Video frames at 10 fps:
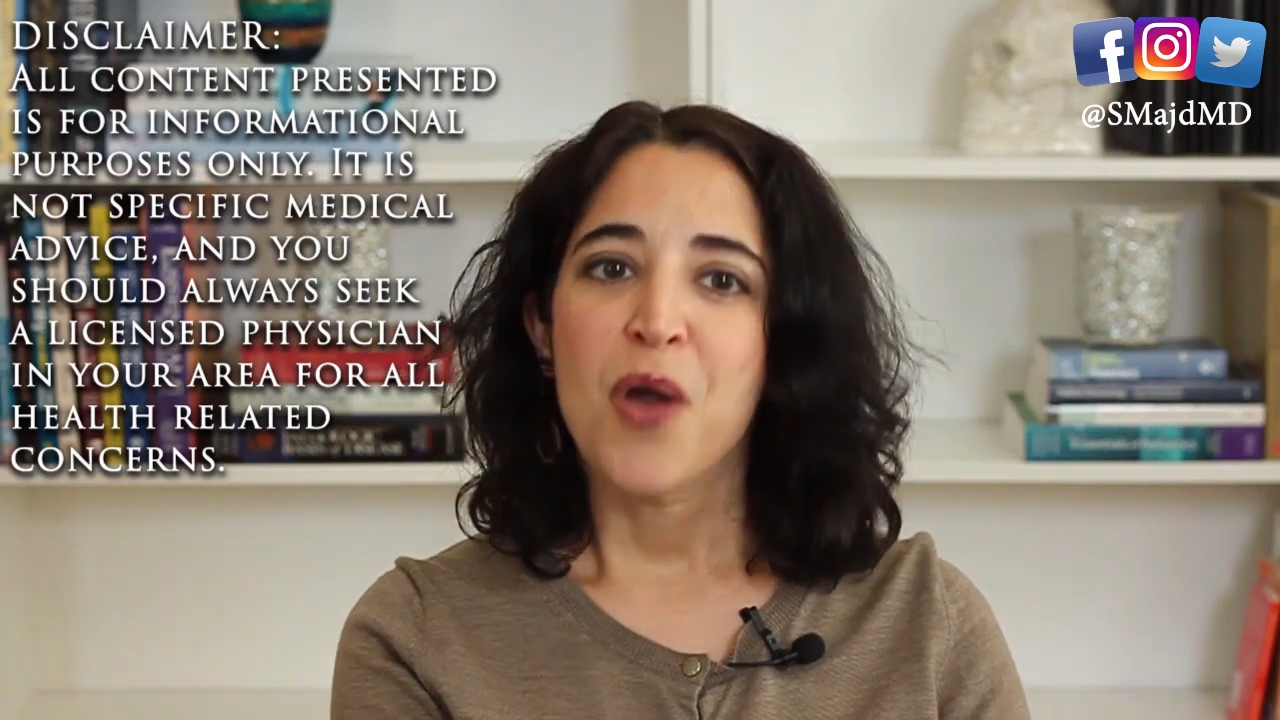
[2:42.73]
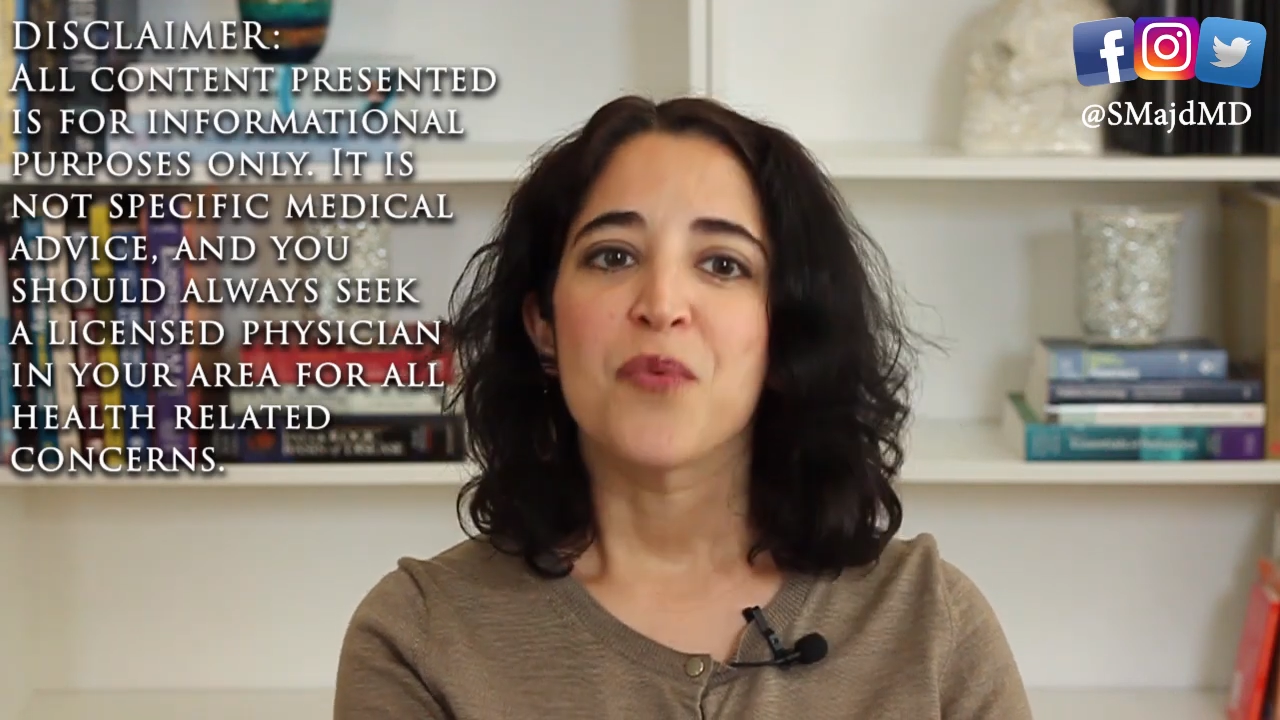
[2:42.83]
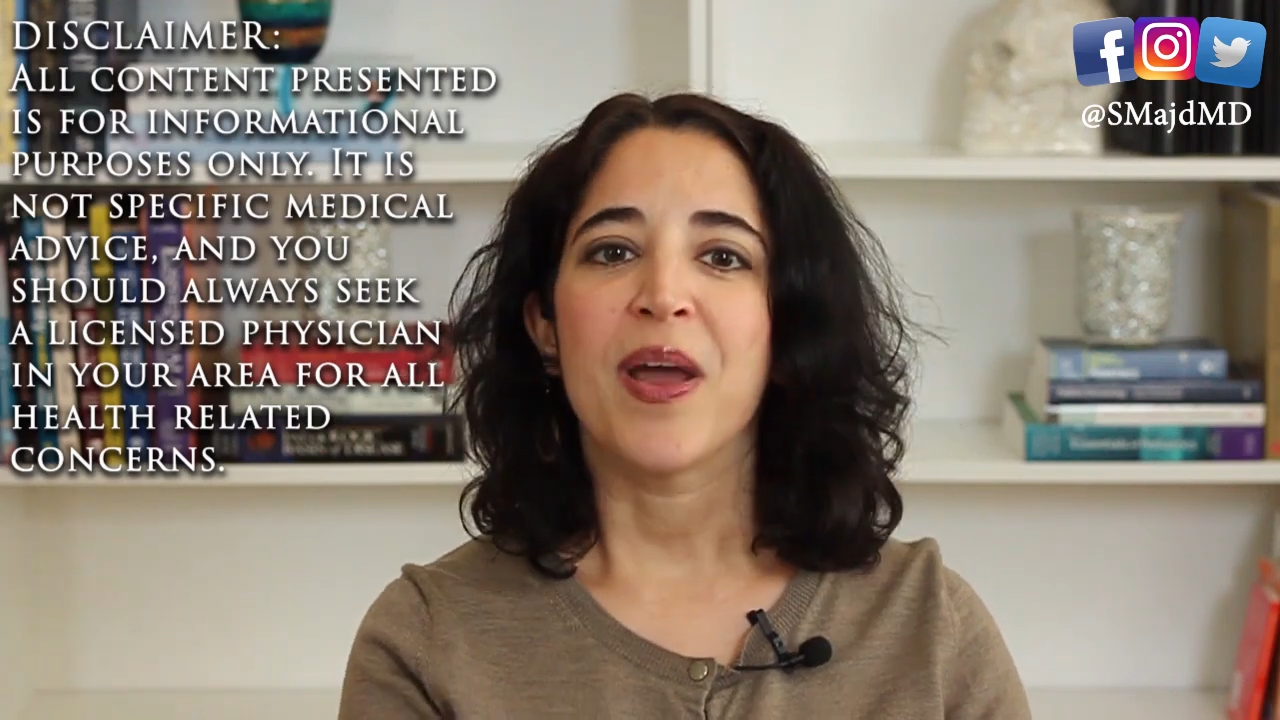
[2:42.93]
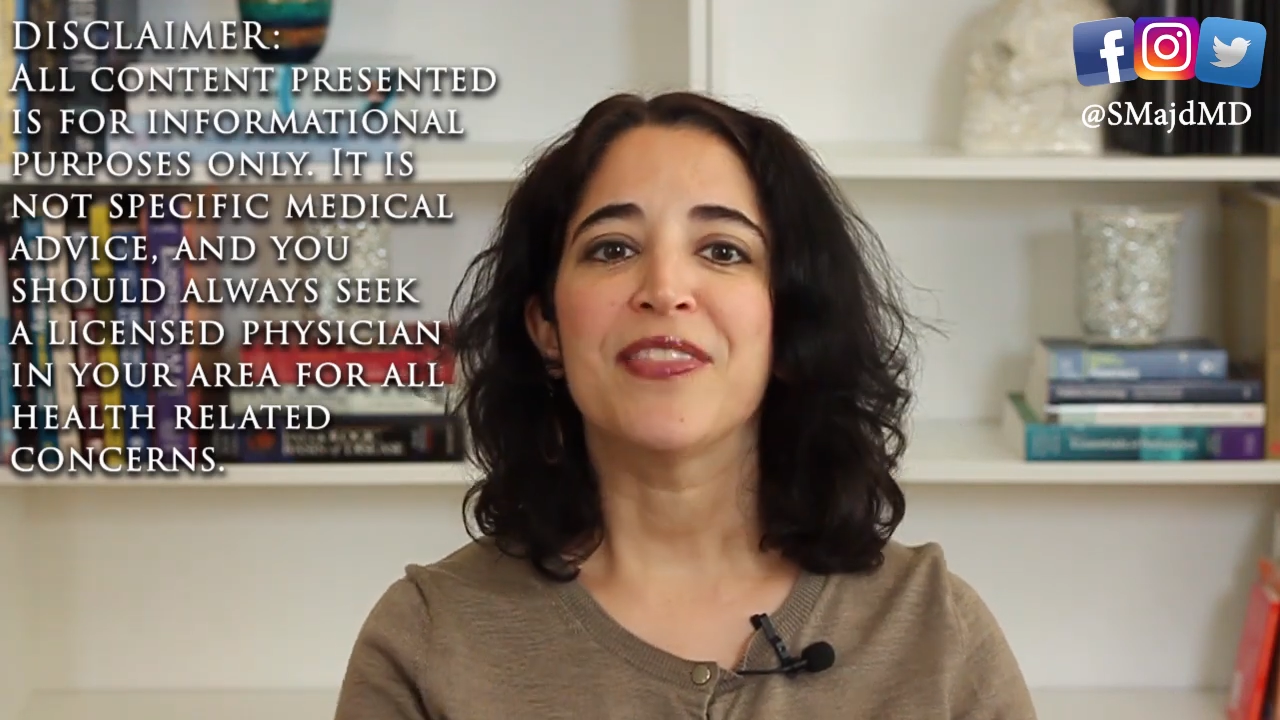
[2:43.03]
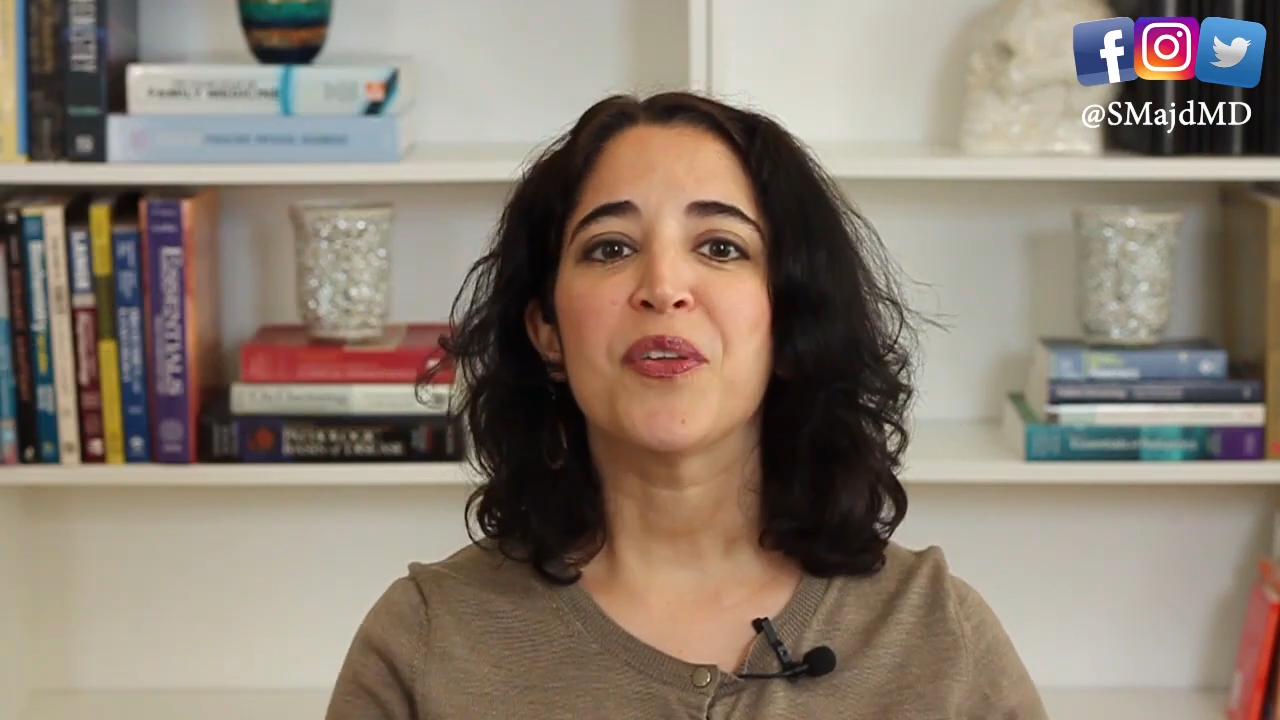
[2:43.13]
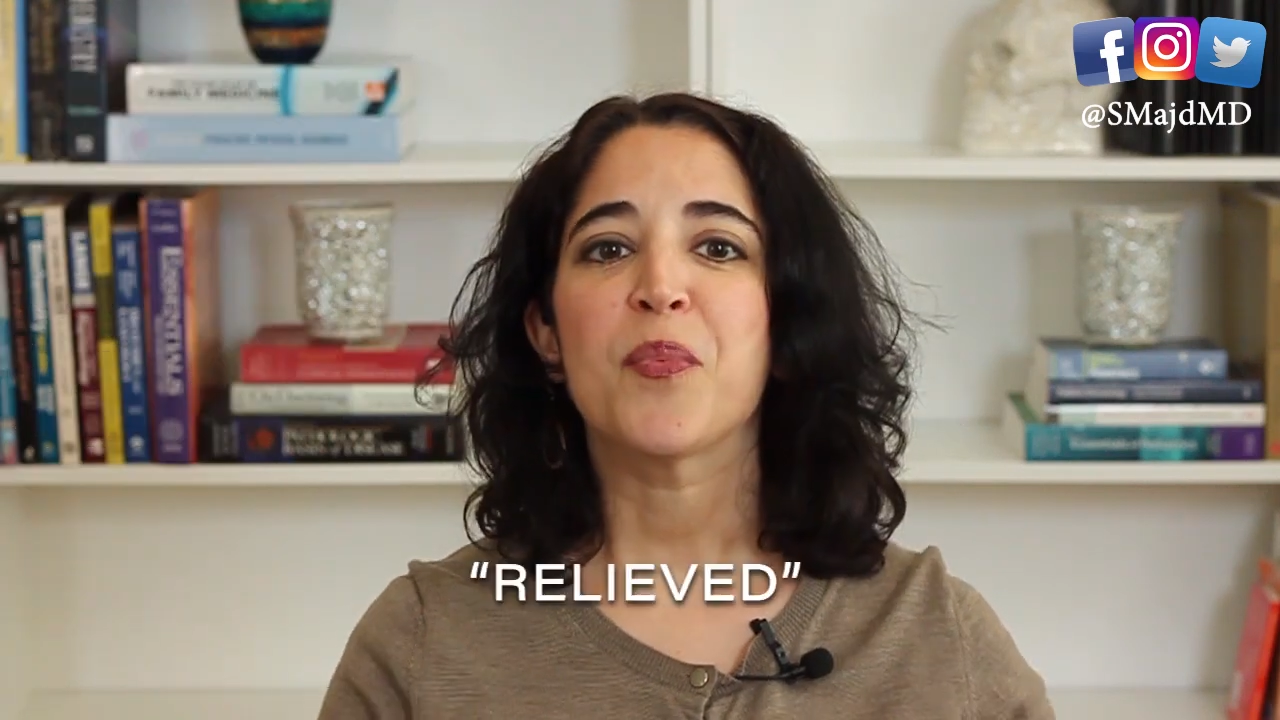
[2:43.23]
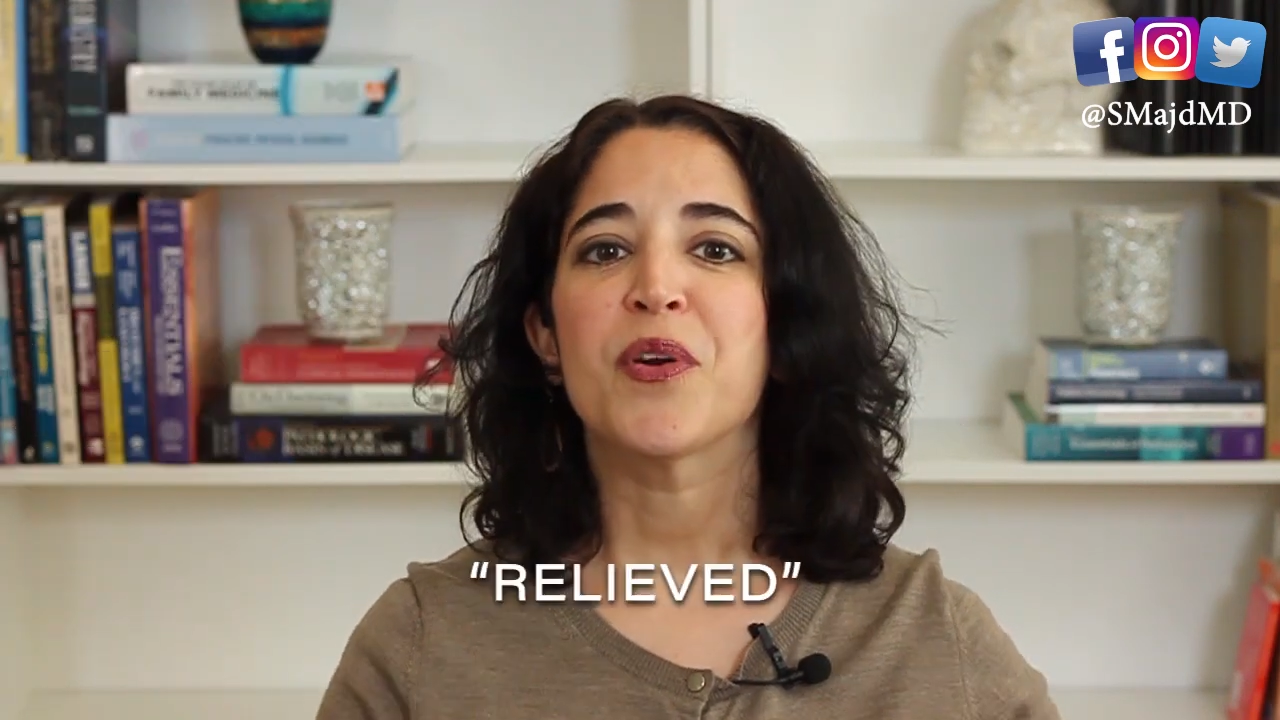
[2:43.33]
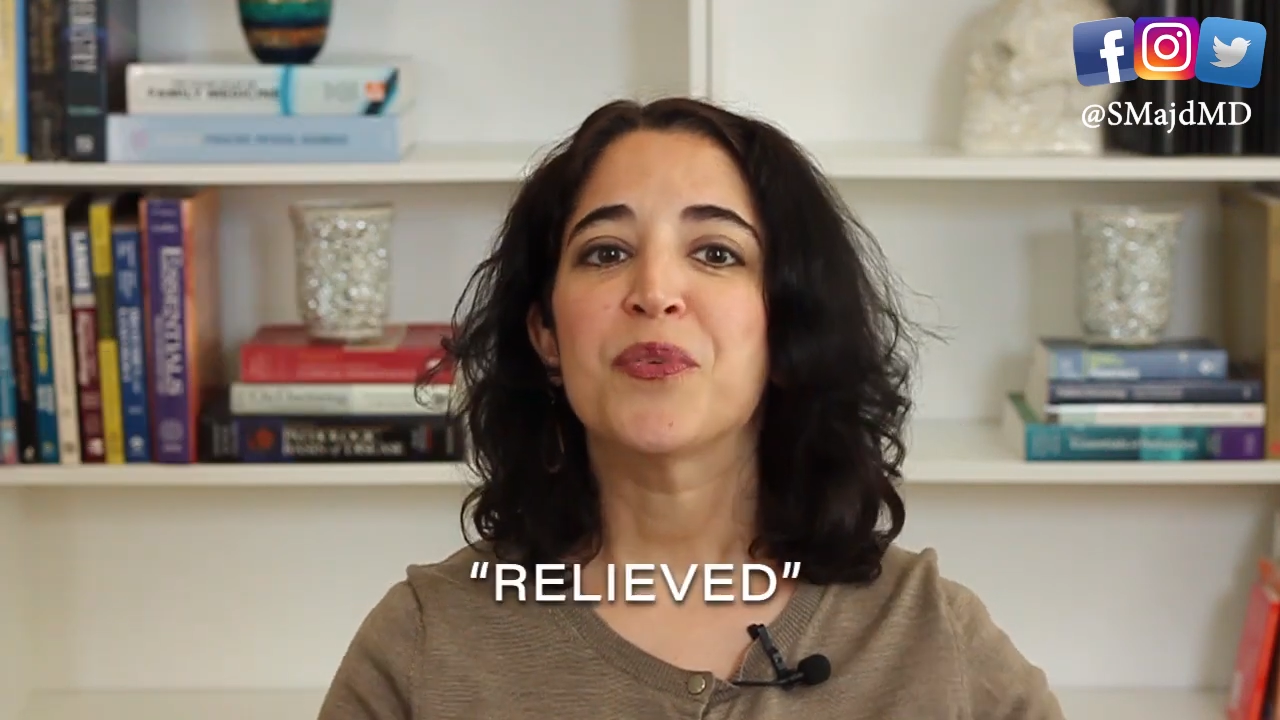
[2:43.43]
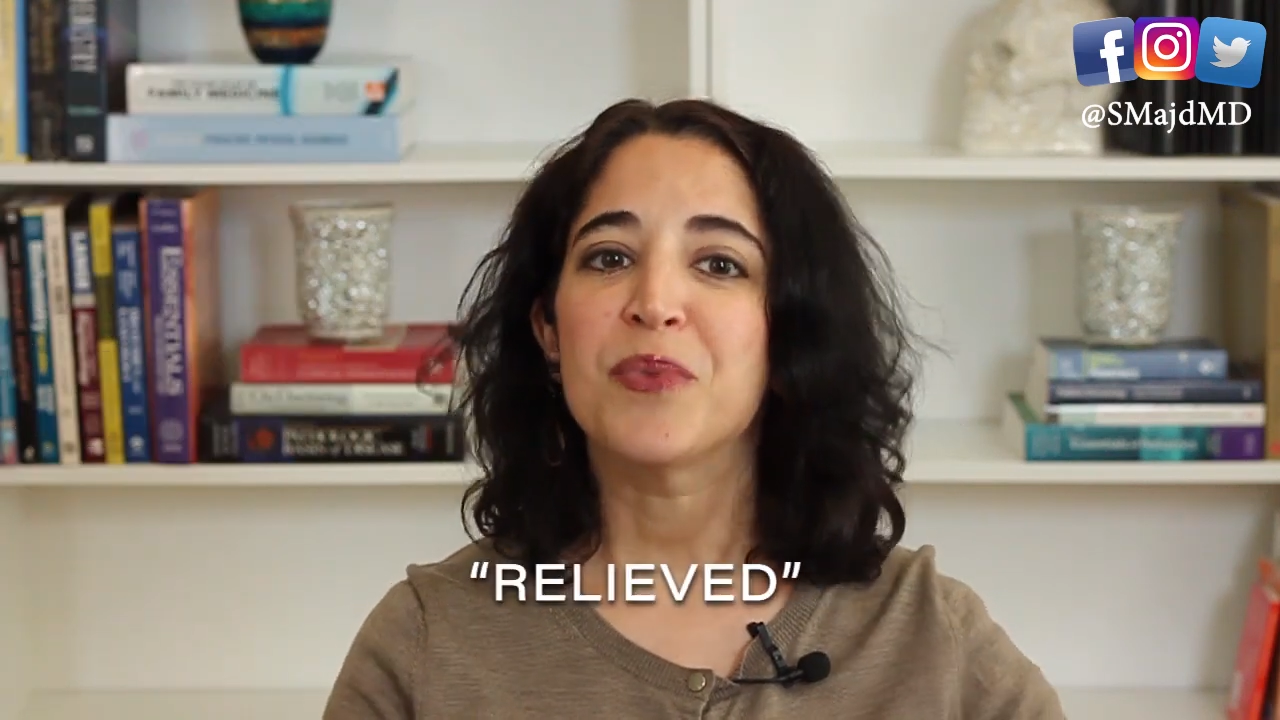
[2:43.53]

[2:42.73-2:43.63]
write the word